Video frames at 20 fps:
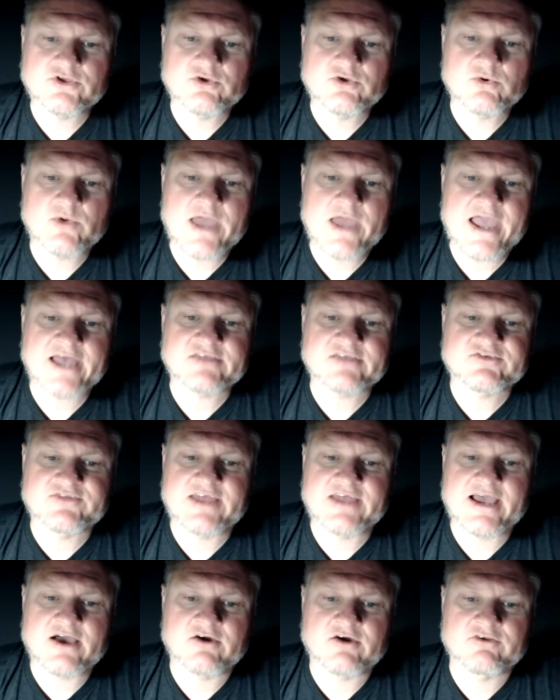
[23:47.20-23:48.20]
you hands
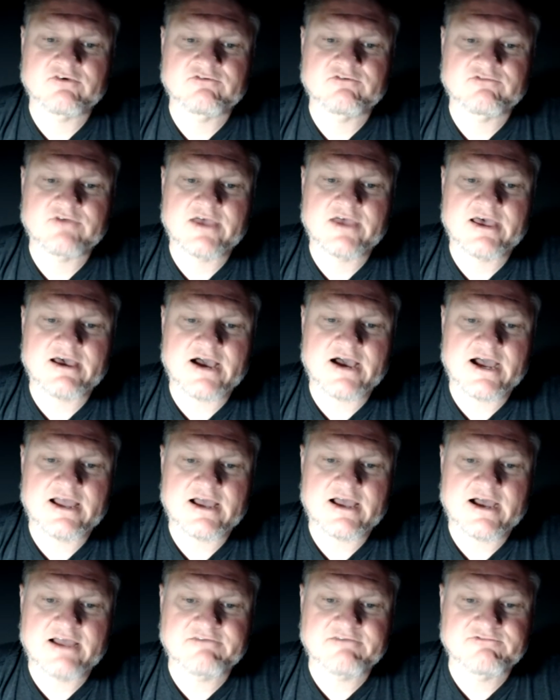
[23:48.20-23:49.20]
down
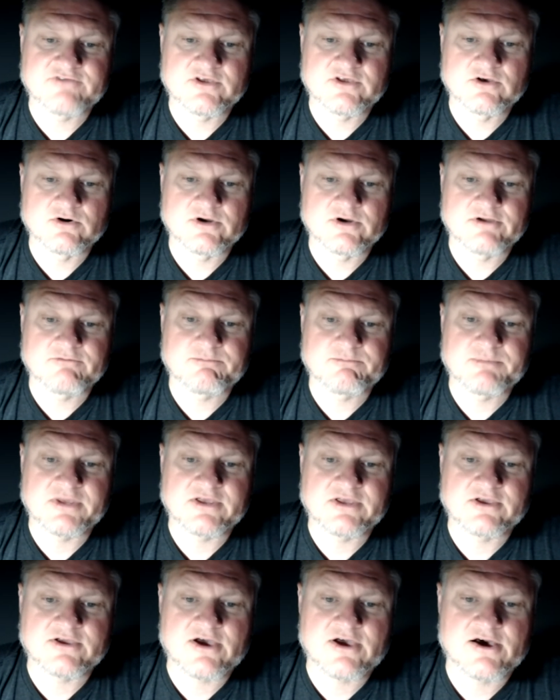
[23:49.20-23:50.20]
have
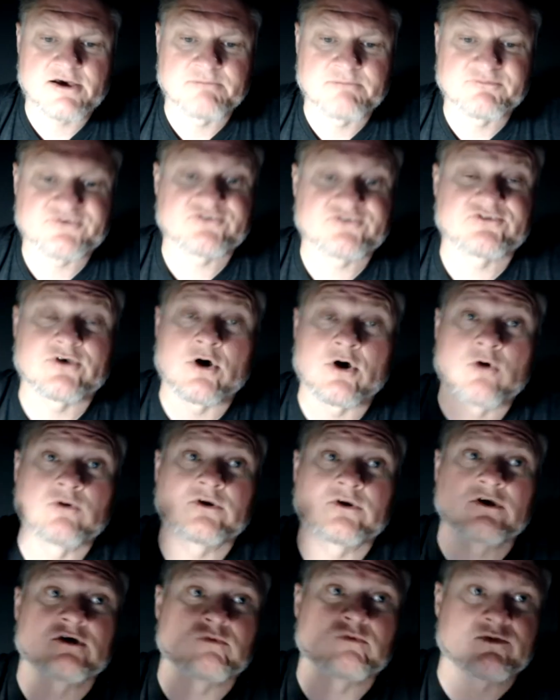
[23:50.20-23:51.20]
become so
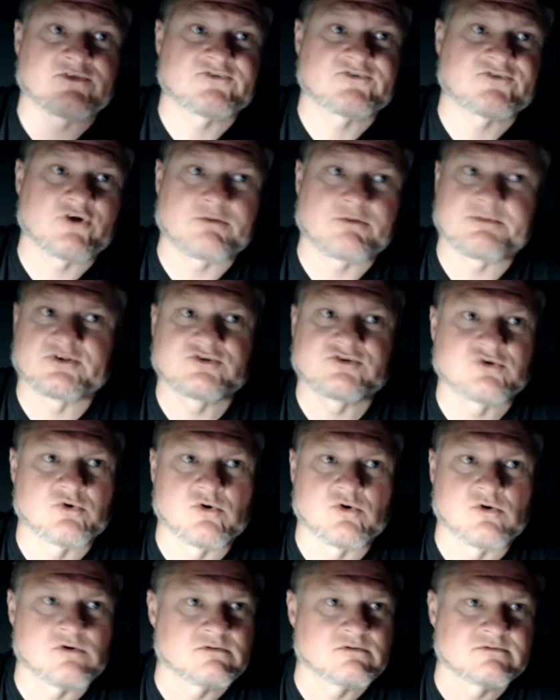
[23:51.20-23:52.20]
good with the Serpent
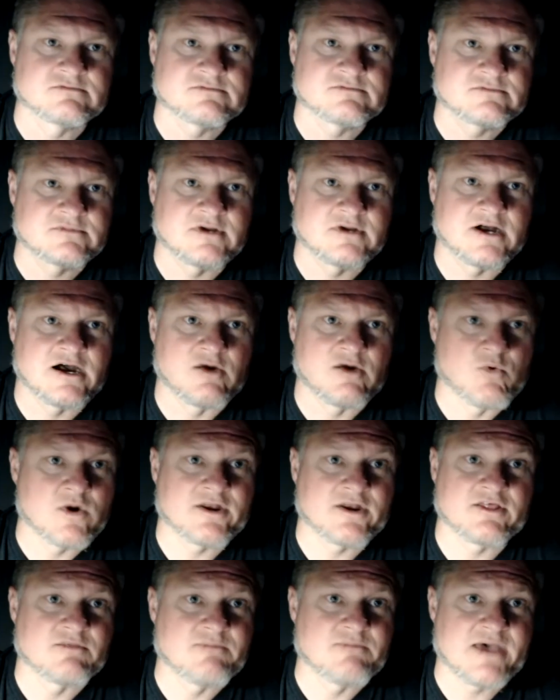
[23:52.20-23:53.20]
tool,
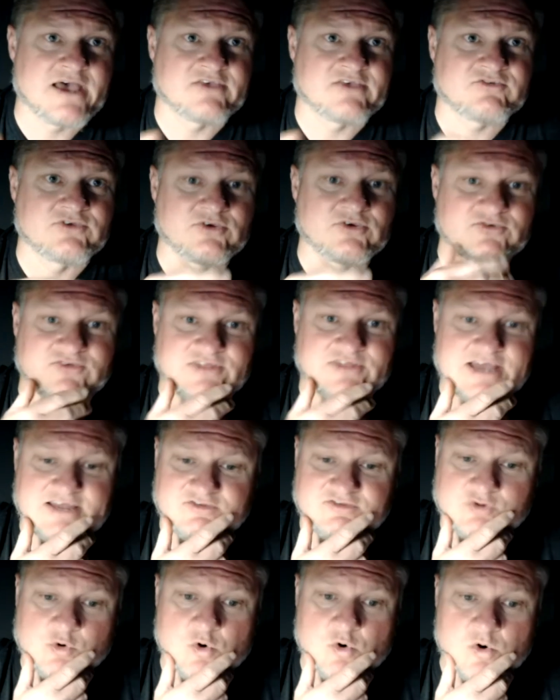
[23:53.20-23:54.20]
one of the best using
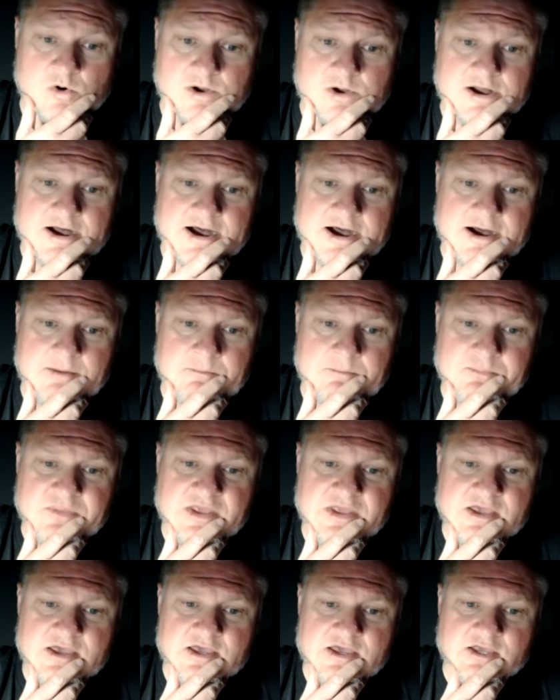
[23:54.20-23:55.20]
that tool.
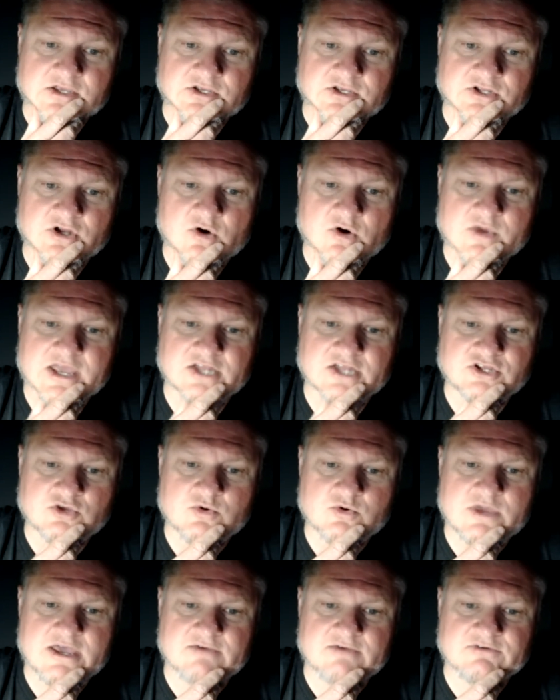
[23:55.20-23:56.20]
You know, can
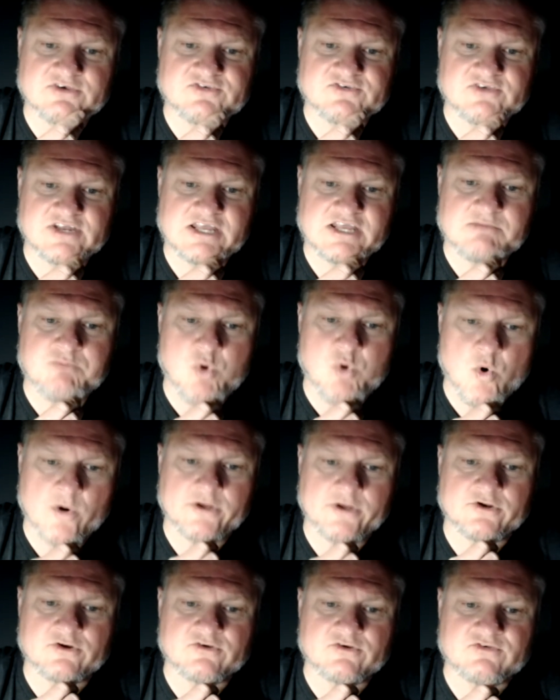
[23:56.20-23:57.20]
you give us any
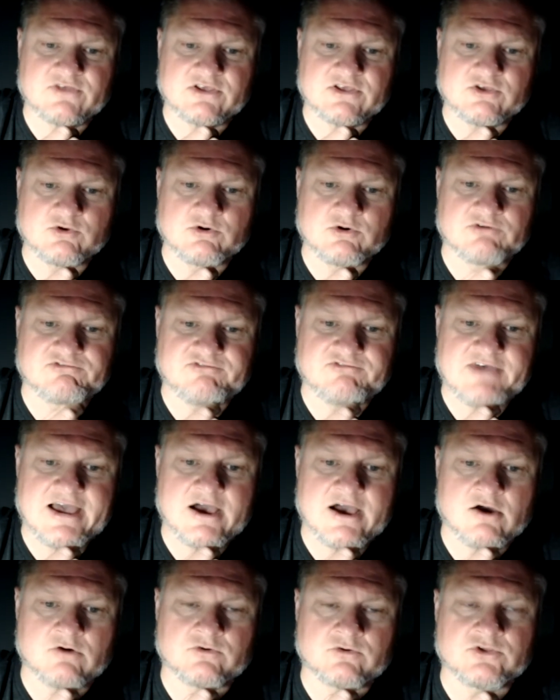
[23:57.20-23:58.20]
pointers that you have
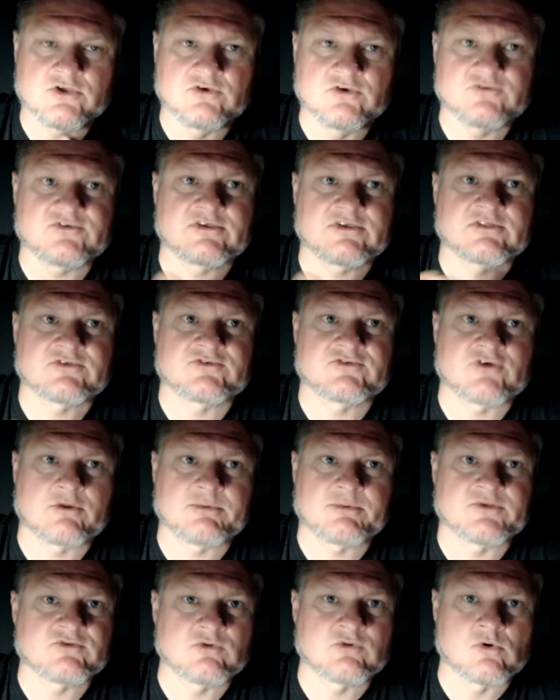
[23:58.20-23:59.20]
found using the
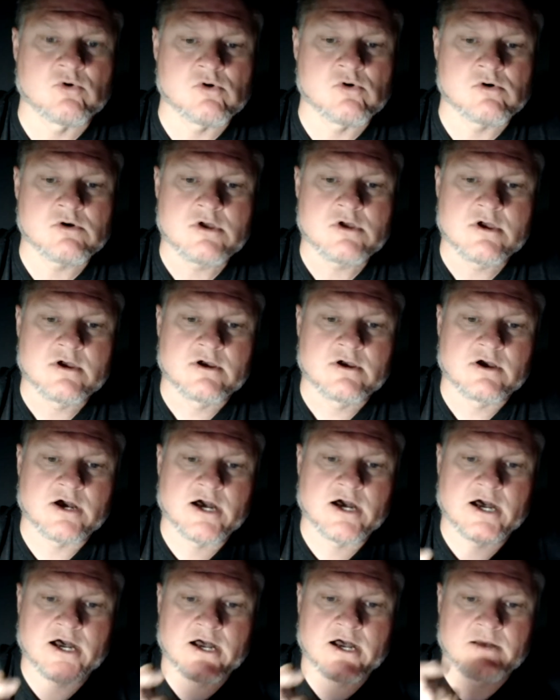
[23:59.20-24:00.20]
Serpent tool,
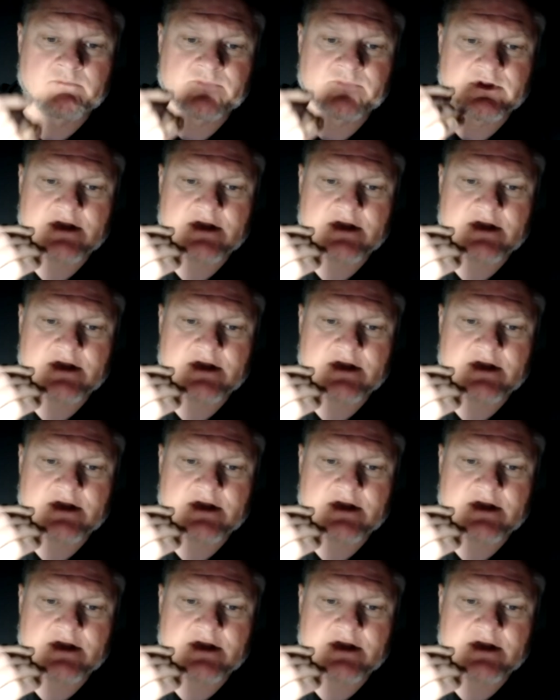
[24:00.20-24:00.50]
the